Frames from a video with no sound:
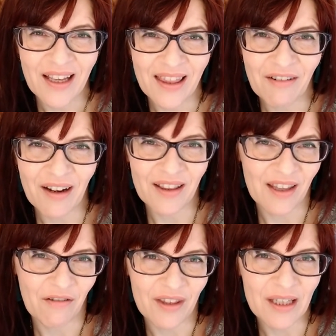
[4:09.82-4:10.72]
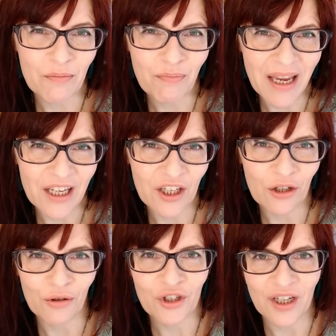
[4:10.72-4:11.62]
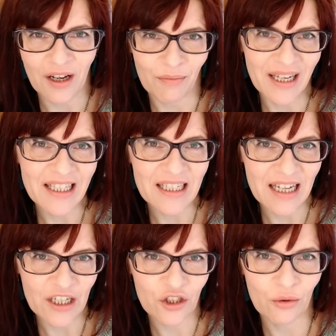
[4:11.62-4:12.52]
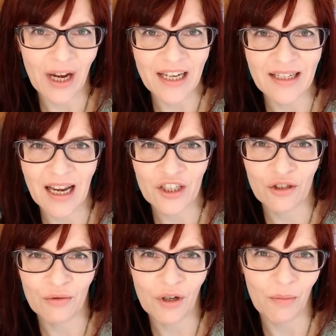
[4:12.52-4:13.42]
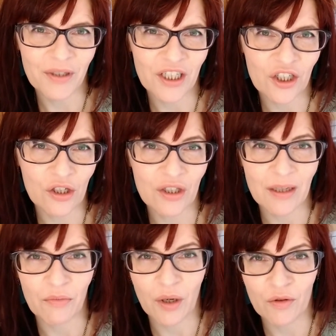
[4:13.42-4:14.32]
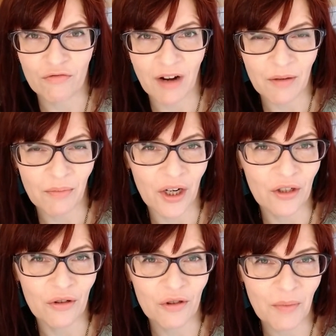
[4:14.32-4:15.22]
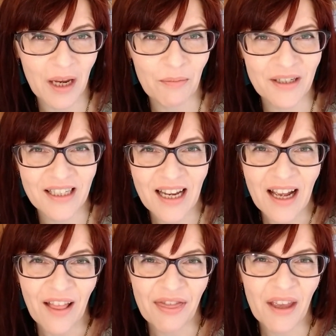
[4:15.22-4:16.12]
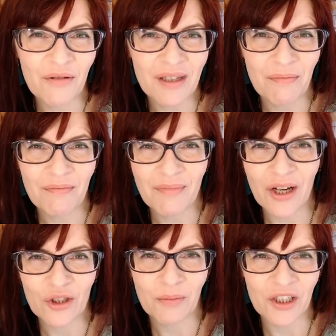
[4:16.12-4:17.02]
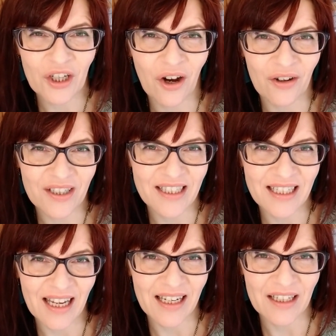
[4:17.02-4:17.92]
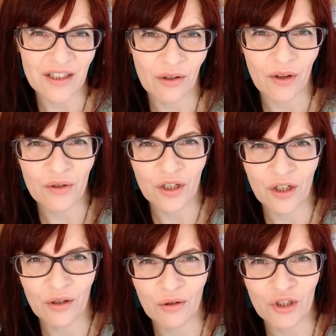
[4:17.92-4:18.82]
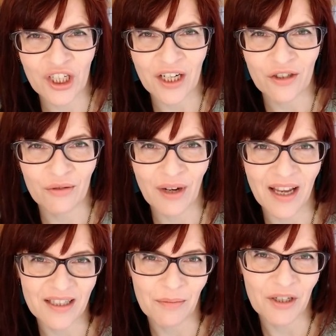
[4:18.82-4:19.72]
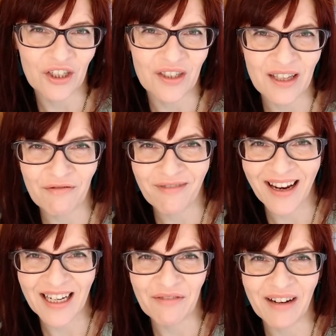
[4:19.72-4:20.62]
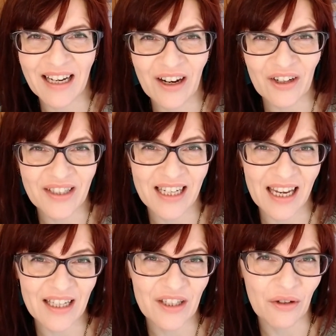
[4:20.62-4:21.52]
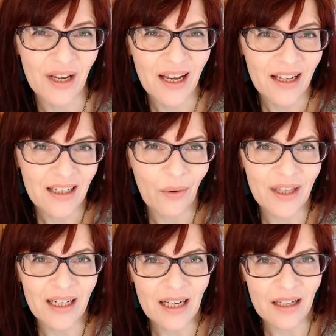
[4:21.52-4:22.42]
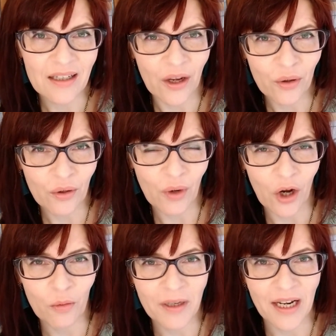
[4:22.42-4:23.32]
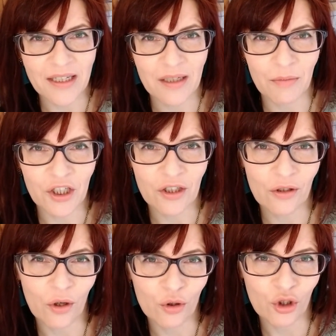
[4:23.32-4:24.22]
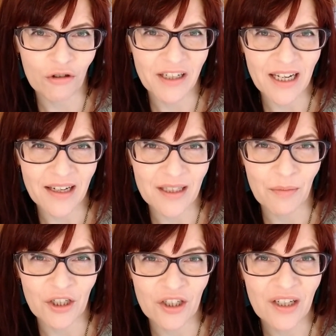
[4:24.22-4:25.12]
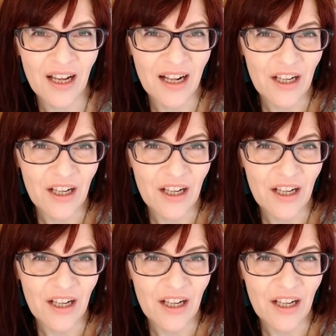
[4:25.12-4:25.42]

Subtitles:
there are these big, huge international and national competitions, sometimes run by newspapers. Those are much, much harder to get into. Those huge national exhibitions, they're really, really hard to get into. Now, with a little local open exhibition or juried exhibition,